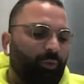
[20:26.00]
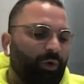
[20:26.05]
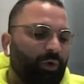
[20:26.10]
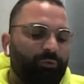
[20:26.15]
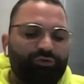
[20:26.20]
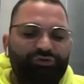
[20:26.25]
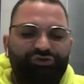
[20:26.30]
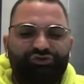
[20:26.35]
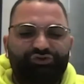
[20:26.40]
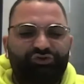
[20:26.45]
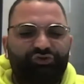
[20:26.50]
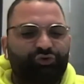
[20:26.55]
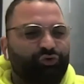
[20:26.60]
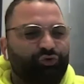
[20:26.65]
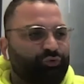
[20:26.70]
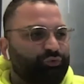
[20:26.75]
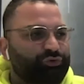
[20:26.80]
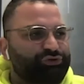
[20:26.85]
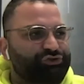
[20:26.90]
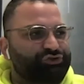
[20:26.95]
What would you do?
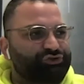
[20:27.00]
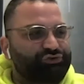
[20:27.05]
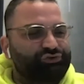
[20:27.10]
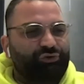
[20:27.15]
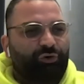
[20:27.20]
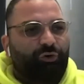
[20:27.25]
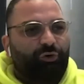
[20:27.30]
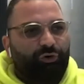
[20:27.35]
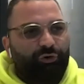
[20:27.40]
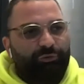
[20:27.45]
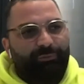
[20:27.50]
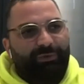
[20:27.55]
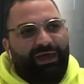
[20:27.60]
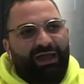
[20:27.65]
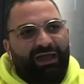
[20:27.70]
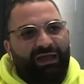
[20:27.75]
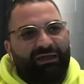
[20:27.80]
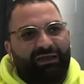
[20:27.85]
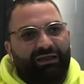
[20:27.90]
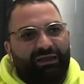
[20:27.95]
Would you hold
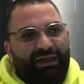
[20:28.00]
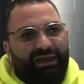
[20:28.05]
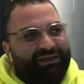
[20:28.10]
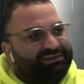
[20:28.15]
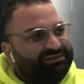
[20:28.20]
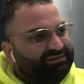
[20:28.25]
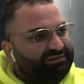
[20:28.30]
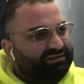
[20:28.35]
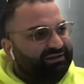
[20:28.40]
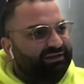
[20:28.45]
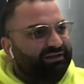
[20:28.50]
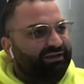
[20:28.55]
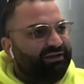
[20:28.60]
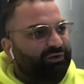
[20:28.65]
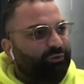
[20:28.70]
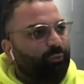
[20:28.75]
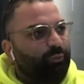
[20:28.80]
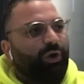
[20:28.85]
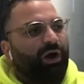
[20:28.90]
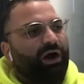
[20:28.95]
back and sit
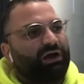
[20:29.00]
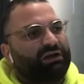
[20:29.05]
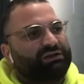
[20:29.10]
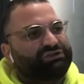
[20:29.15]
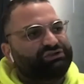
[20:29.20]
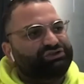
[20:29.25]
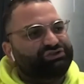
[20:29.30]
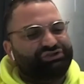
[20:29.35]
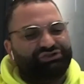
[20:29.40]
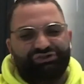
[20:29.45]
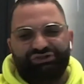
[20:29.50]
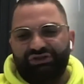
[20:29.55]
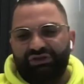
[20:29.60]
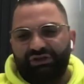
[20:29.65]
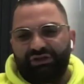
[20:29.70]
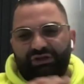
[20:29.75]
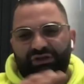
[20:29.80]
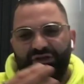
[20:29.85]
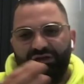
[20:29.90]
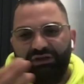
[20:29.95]
and watch
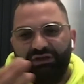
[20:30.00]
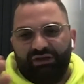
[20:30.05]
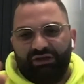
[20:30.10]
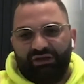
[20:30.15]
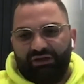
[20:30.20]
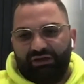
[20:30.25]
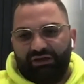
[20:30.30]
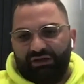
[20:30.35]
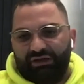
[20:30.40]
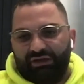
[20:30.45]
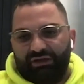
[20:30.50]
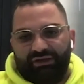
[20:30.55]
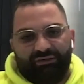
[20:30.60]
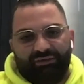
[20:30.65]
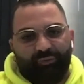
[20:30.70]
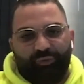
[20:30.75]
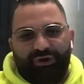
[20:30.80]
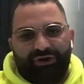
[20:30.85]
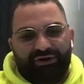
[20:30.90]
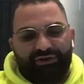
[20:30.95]

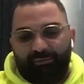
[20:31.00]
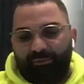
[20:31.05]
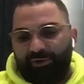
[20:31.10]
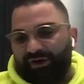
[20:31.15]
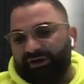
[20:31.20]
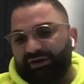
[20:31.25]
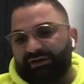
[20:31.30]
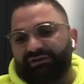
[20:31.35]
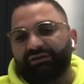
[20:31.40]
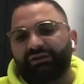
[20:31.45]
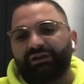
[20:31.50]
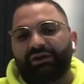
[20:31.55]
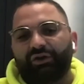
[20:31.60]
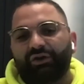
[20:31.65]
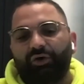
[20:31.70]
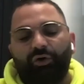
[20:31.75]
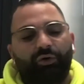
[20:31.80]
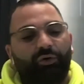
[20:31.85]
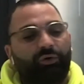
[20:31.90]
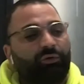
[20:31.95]
where the market's going to
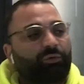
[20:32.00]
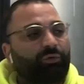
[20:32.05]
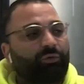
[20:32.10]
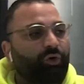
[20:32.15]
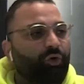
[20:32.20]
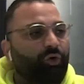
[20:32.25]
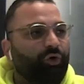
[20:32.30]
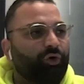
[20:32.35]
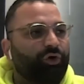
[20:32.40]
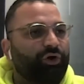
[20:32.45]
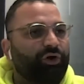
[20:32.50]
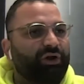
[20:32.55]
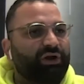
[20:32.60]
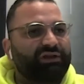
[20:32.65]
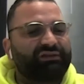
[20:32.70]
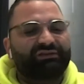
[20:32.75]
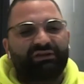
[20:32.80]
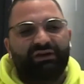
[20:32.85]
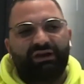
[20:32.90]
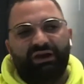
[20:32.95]
go, or
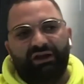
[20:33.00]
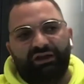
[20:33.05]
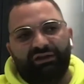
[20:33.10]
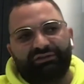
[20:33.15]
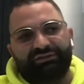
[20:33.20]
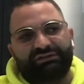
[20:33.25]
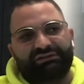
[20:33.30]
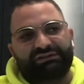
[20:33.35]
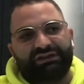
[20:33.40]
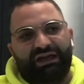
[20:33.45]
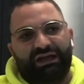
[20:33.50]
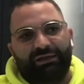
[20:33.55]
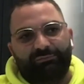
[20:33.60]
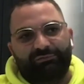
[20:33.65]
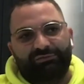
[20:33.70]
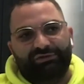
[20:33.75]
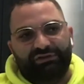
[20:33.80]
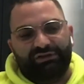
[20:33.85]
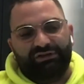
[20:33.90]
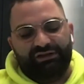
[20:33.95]
is it a healthy
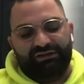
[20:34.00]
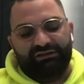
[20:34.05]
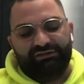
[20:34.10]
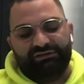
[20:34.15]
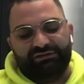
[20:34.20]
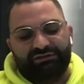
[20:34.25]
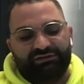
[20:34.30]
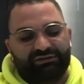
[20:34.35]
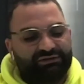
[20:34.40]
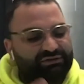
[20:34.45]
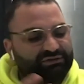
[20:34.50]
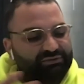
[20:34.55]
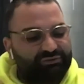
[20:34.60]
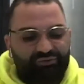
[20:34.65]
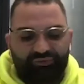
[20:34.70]
time to list?